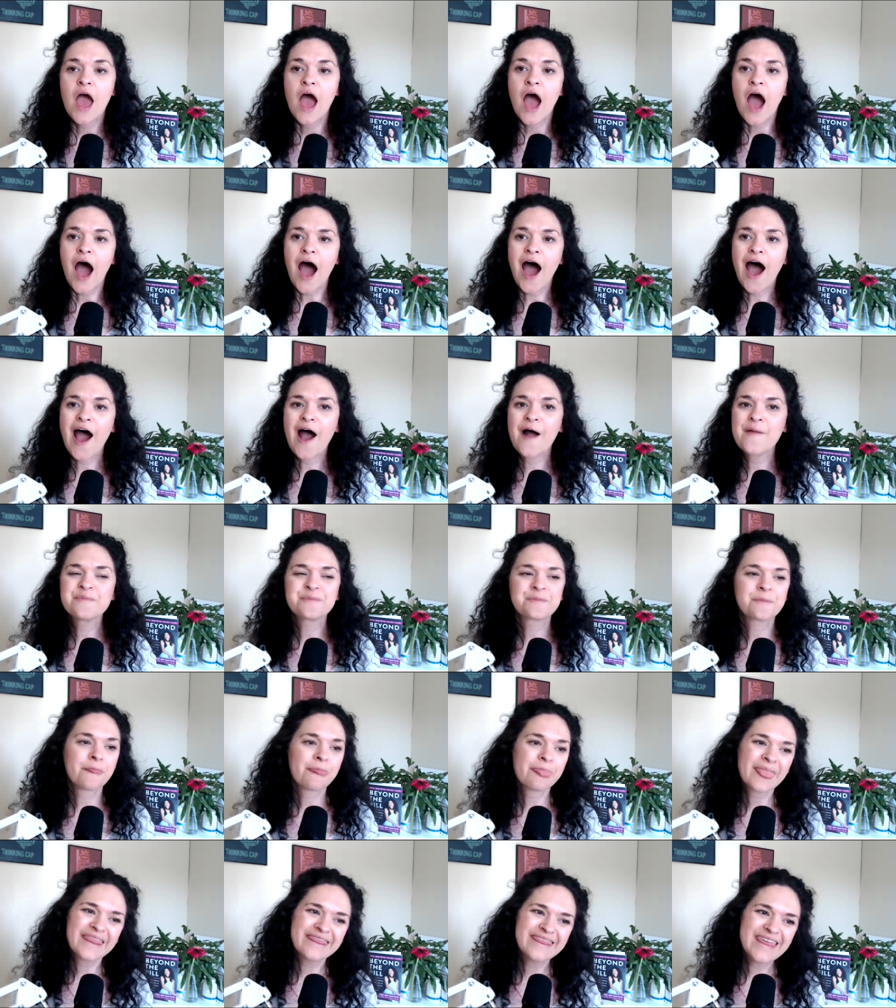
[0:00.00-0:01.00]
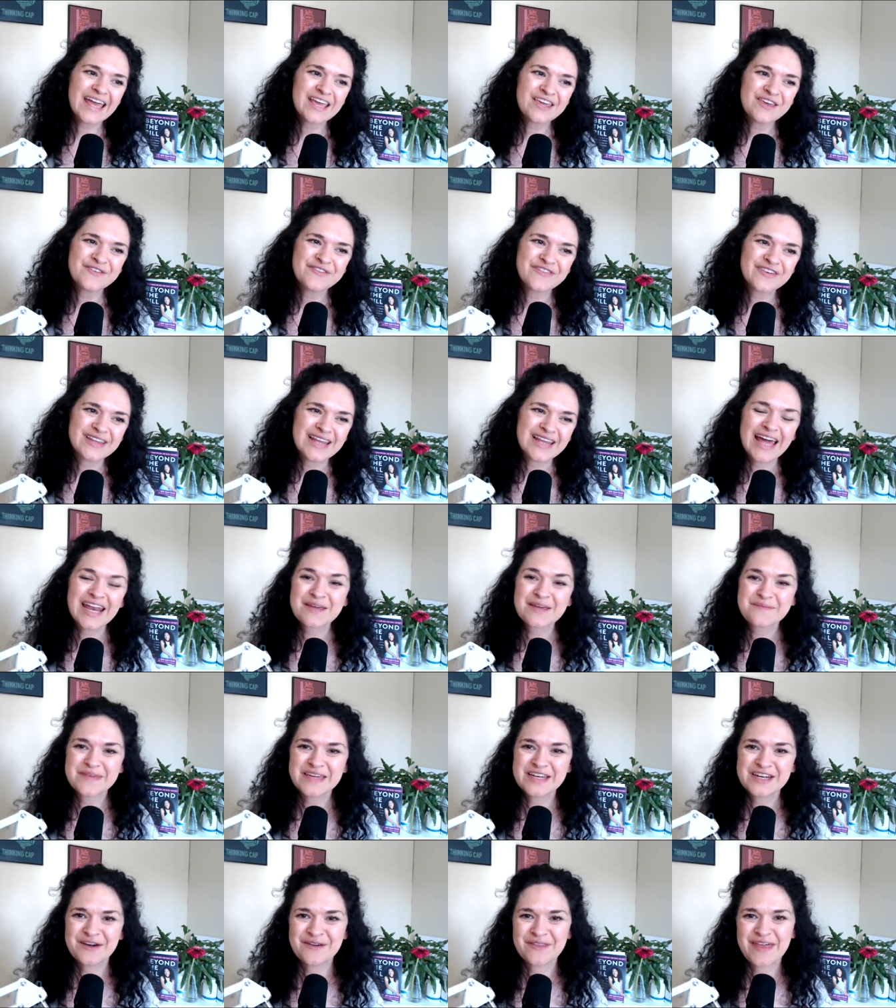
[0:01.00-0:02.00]
Thank you for letting
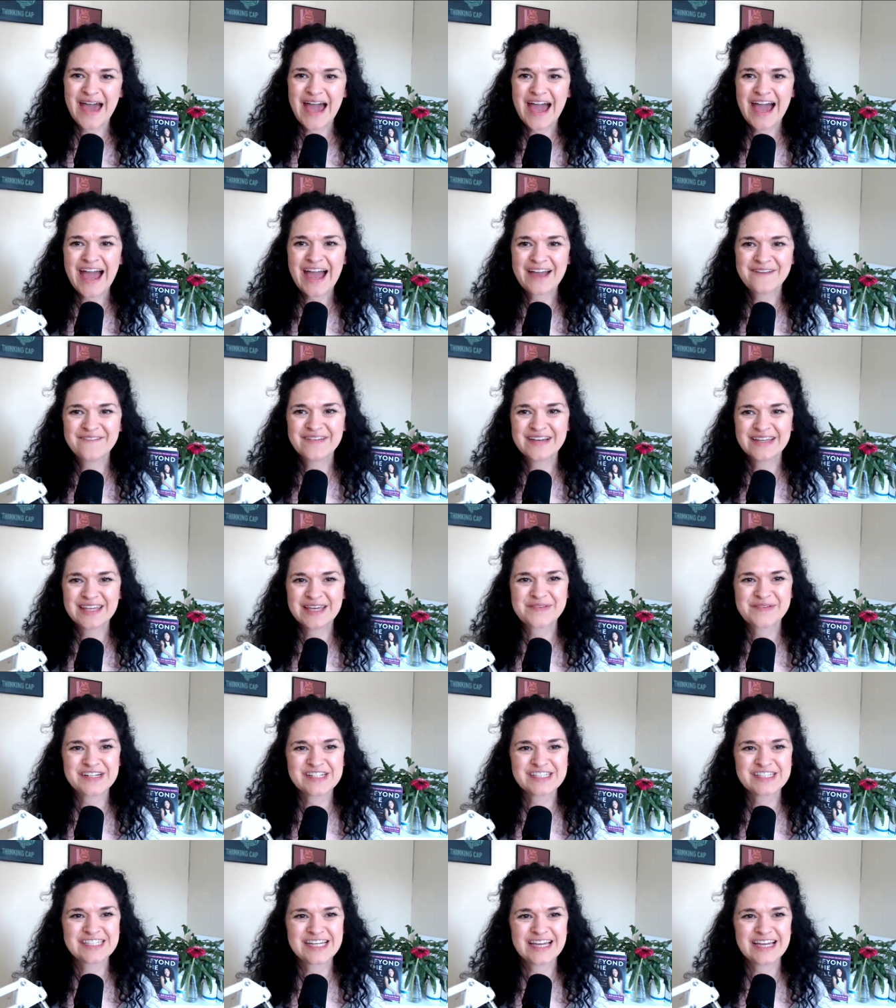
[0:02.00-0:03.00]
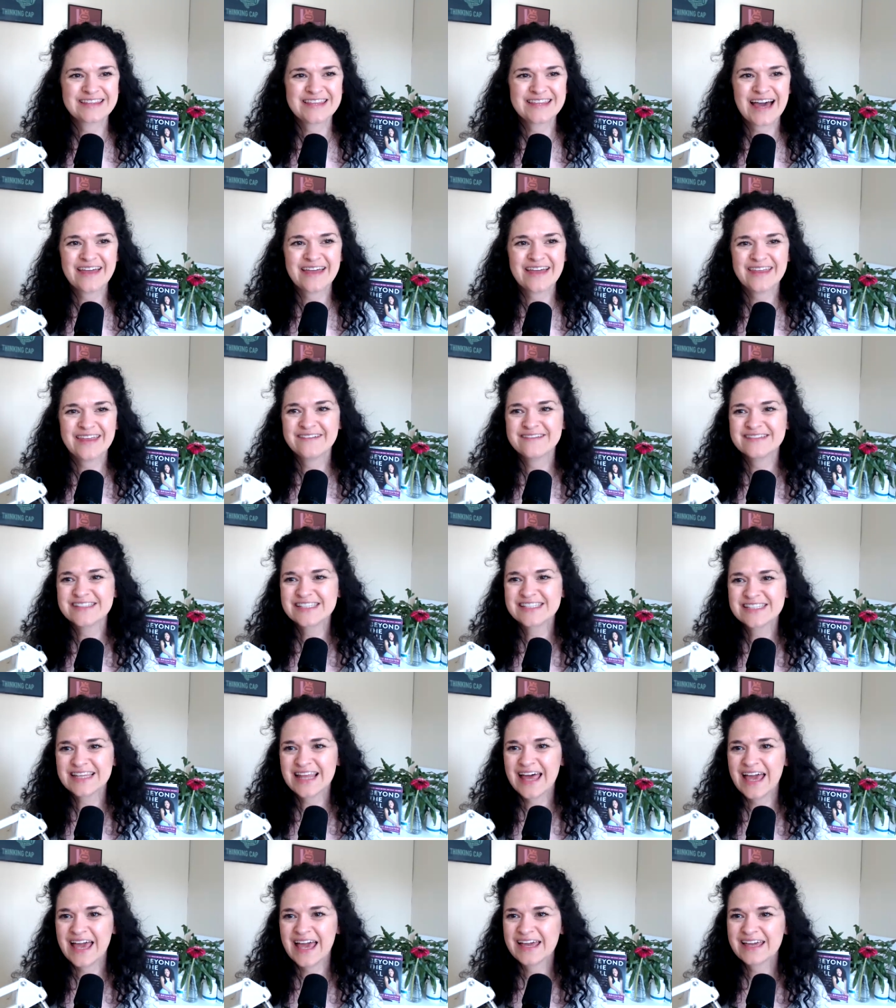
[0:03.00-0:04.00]
me know that. I really appreciate that. That was
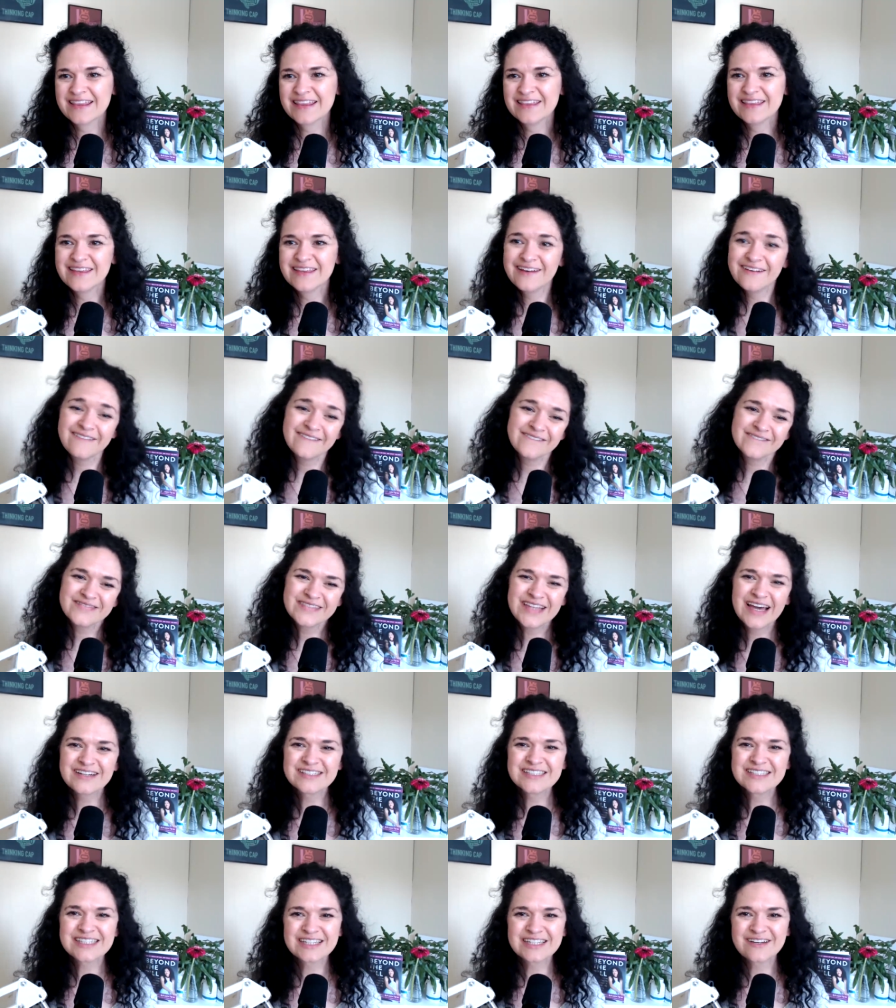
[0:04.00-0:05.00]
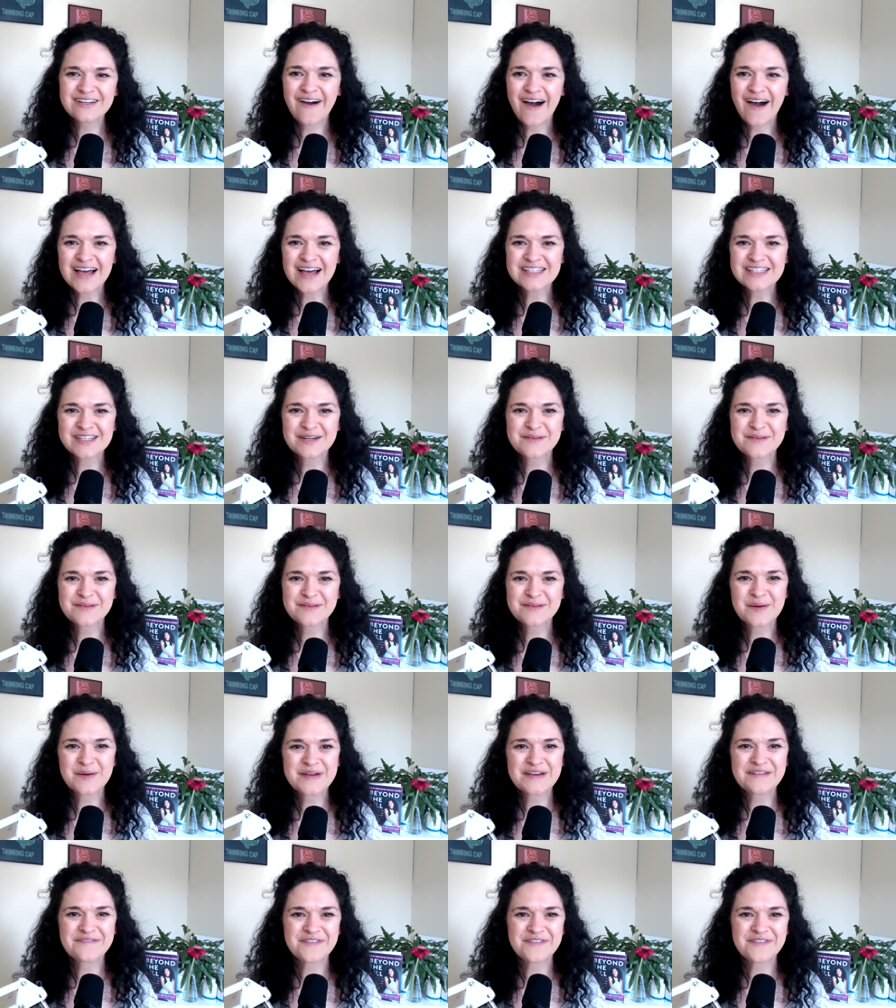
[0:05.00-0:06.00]
like a little, that was a little awesome
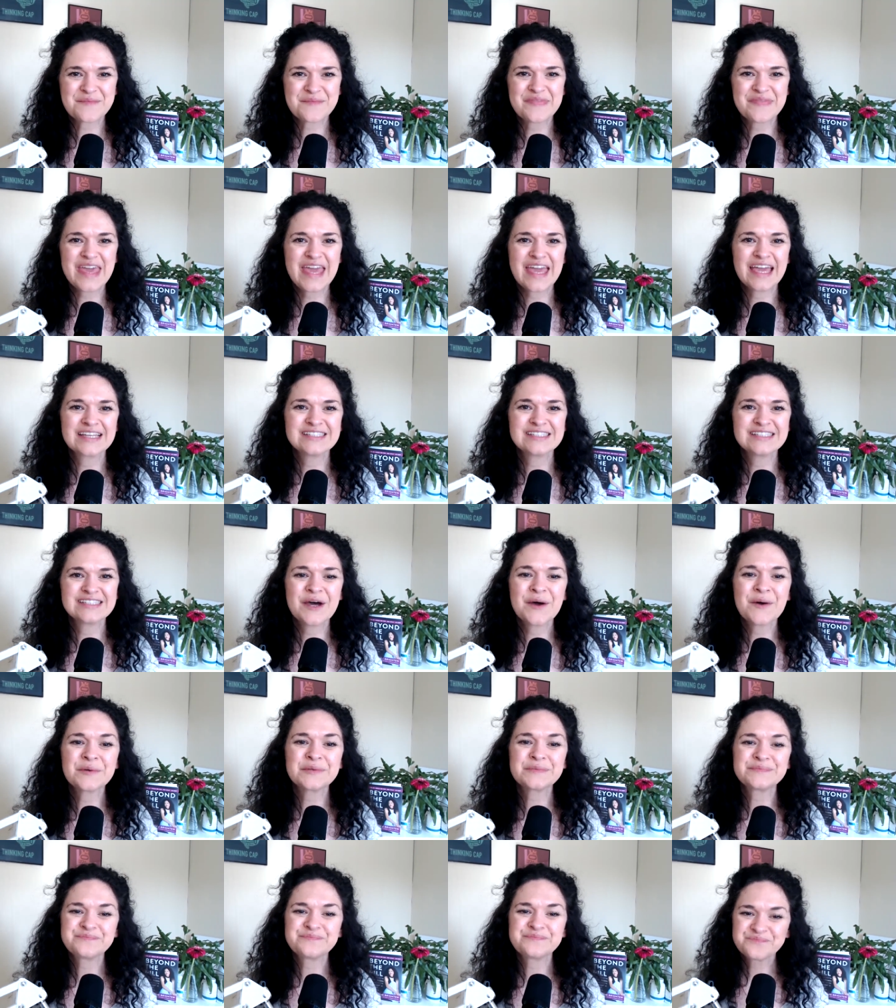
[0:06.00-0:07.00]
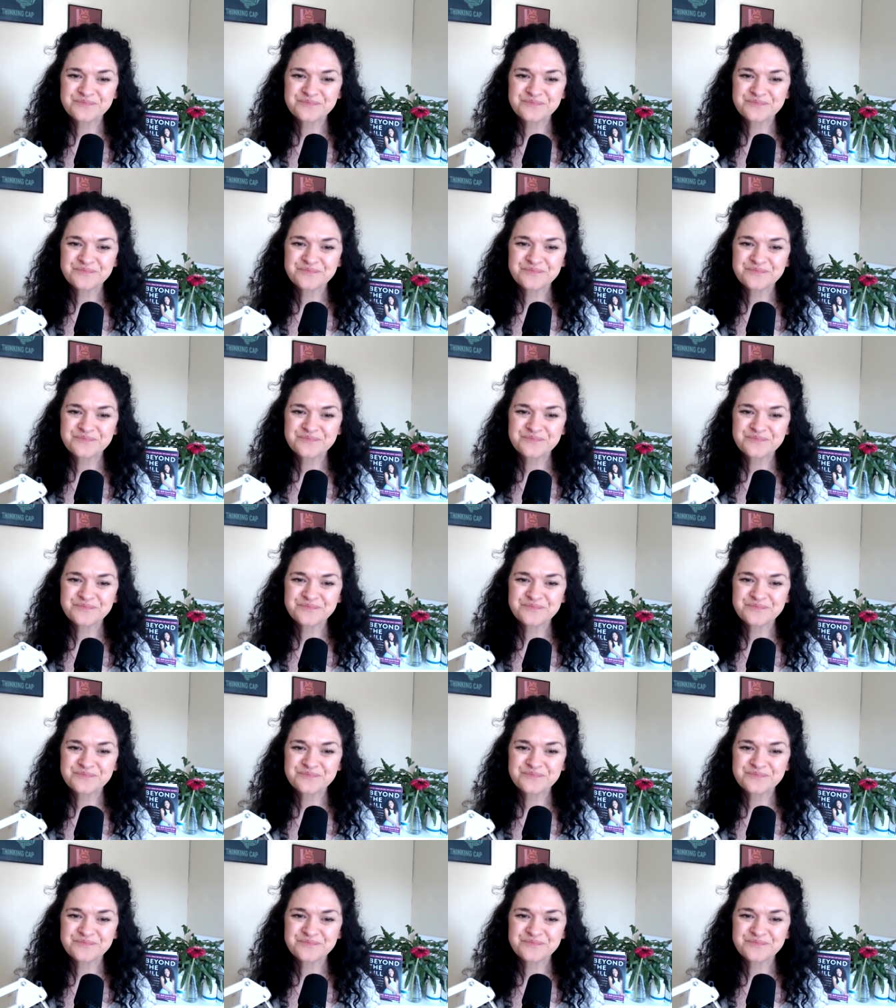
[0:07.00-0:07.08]
moment for me. So